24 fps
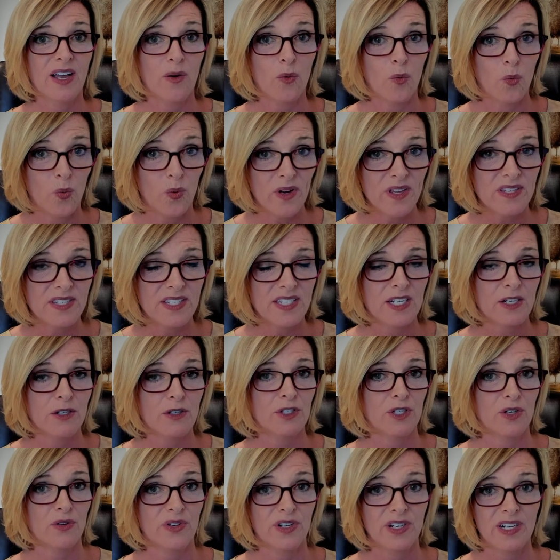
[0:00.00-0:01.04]
with
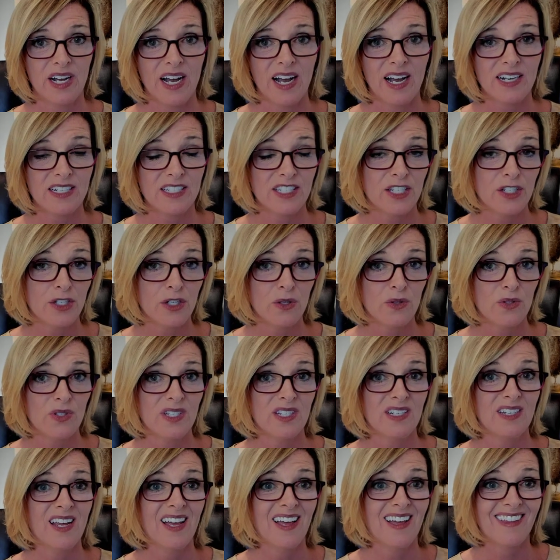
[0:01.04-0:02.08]
serotonin and
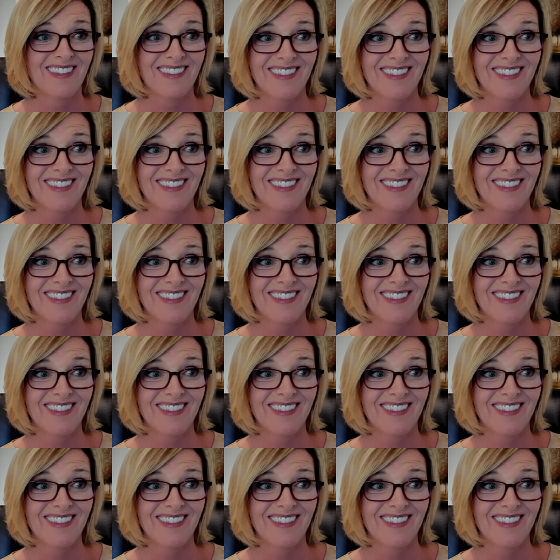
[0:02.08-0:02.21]
oxytocin.